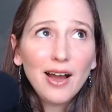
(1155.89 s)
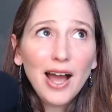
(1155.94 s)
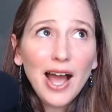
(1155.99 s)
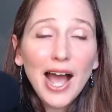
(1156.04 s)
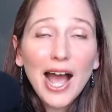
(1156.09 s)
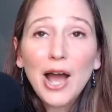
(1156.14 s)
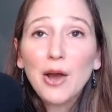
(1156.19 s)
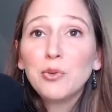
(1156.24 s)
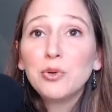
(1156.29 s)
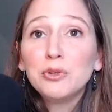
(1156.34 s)

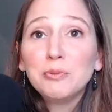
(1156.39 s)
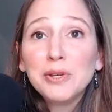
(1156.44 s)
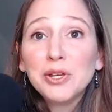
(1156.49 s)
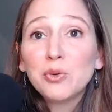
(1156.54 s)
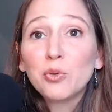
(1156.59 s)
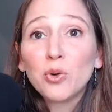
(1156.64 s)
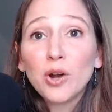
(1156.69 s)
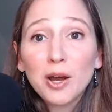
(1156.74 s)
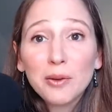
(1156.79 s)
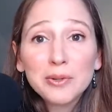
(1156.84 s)
I would be
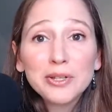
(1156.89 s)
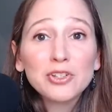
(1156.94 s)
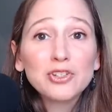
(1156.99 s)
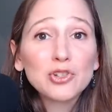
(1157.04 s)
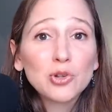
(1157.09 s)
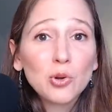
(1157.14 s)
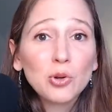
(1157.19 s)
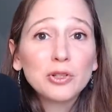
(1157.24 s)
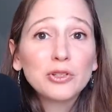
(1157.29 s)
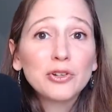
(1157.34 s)
rubbing
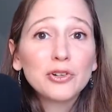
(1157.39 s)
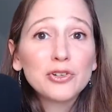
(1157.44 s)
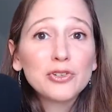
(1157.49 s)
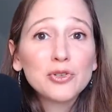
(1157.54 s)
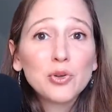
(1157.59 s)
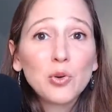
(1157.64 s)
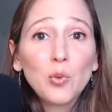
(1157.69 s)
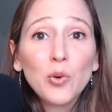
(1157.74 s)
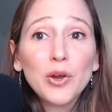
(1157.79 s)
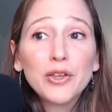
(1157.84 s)
shoulders
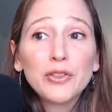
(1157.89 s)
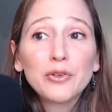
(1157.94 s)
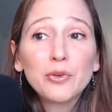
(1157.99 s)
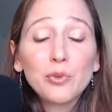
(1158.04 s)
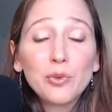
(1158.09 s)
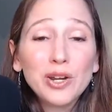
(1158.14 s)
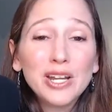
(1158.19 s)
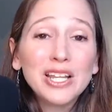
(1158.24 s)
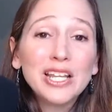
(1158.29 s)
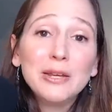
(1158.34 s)
with
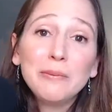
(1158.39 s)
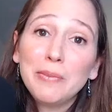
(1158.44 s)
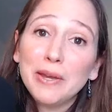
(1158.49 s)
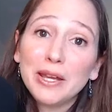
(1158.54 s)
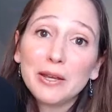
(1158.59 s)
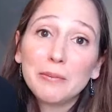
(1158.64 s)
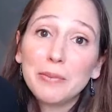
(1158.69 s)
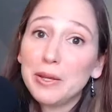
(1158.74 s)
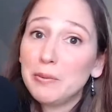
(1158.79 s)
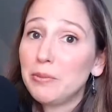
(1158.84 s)
really
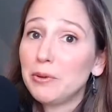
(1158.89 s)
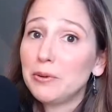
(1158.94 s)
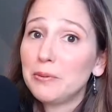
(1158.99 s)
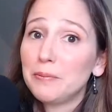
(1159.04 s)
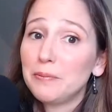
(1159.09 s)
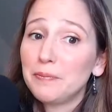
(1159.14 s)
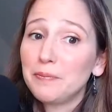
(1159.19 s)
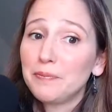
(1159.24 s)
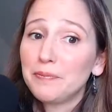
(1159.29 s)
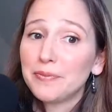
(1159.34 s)
big people.
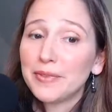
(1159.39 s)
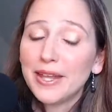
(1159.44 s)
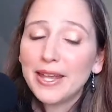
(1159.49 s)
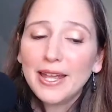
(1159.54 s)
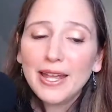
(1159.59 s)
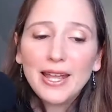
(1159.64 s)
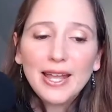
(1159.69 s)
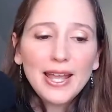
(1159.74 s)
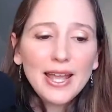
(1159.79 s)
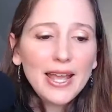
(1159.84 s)

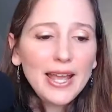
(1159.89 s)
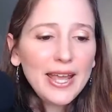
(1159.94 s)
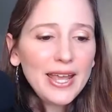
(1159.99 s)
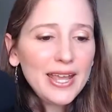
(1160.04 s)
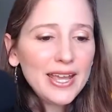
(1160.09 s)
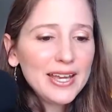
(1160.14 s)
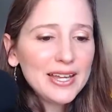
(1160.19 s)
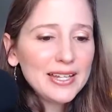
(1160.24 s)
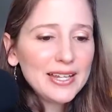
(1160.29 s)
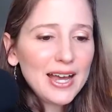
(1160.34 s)

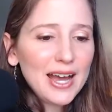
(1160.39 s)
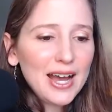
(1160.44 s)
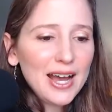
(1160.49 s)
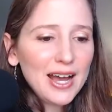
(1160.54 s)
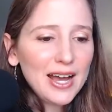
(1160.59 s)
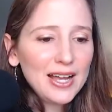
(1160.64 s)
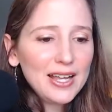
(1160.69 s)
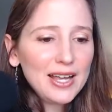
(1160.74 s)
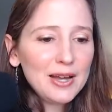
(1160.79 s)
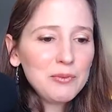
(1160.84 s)
And
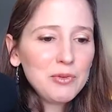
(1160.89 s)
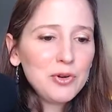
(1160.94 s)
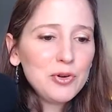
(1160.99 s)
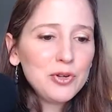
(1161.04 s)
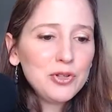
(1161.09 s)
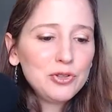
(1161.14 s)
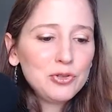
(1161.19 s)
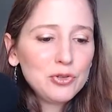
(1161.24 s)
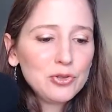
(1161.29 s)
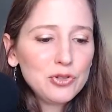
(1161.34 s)
I am
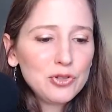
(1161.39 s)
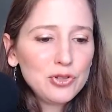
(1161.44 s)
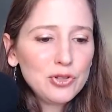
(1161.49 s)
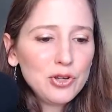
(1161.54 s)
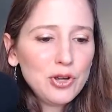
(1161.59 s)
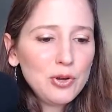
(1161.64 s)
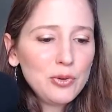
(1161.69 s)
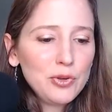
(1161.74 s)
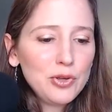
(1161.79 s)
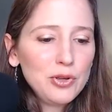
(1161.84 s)
going to
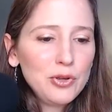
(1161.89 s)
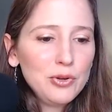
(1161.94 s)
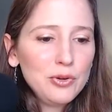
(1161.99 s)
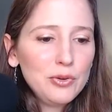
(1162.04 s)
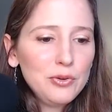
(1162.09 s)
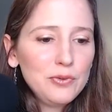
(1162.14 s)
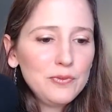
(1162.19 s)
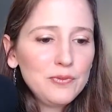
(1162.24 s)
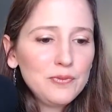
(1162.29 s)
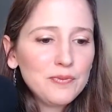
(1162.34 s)
show
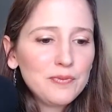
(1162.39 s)
you